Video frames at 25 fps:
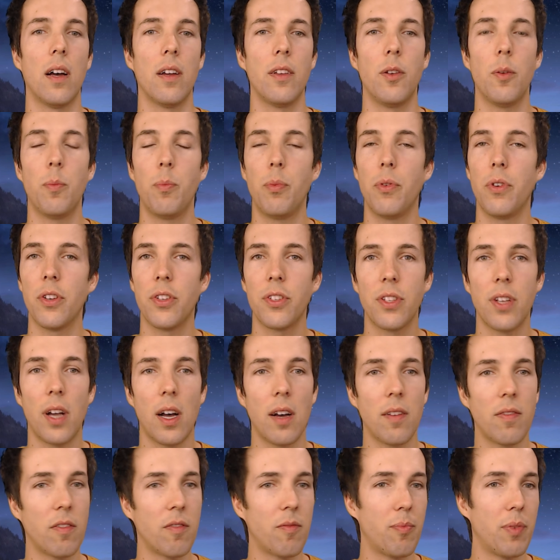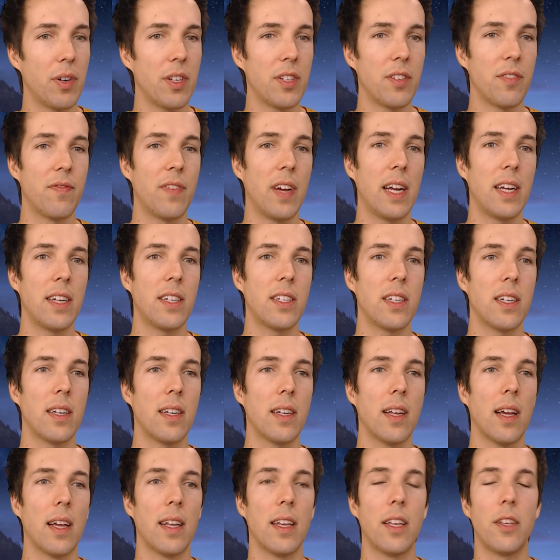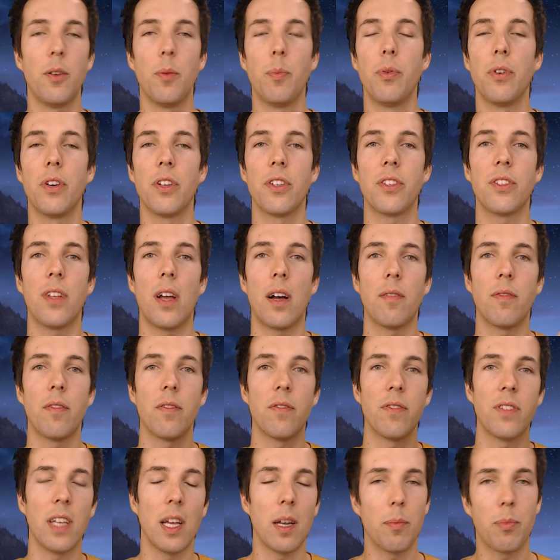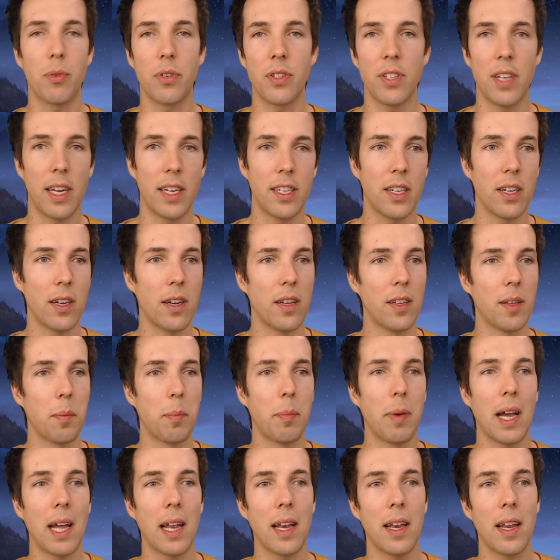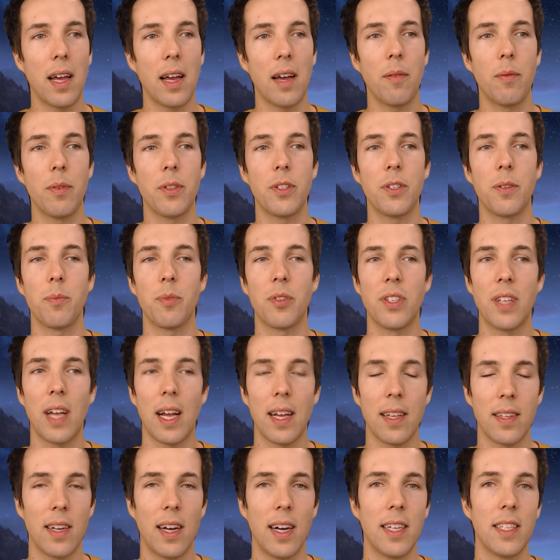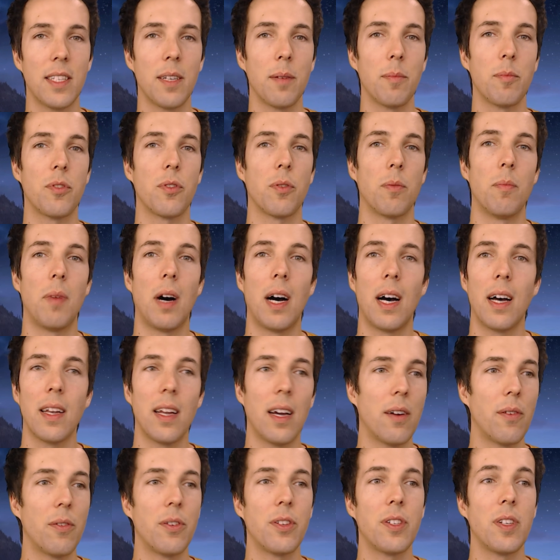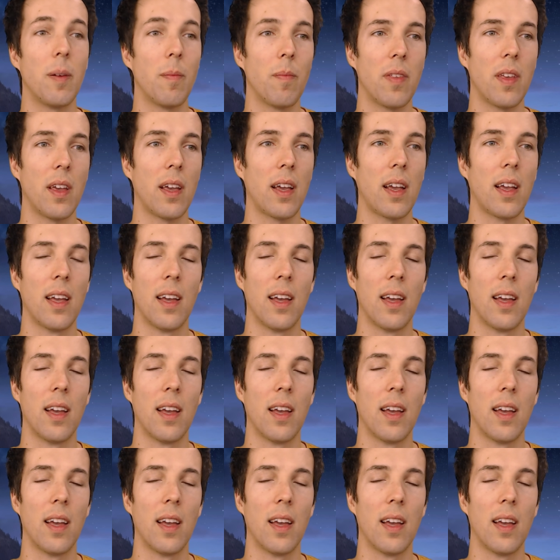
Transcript: You'll put a Staff of Preservation, and then you'll put a Staff of Teleportation on the Panda with some stat items or mana or something.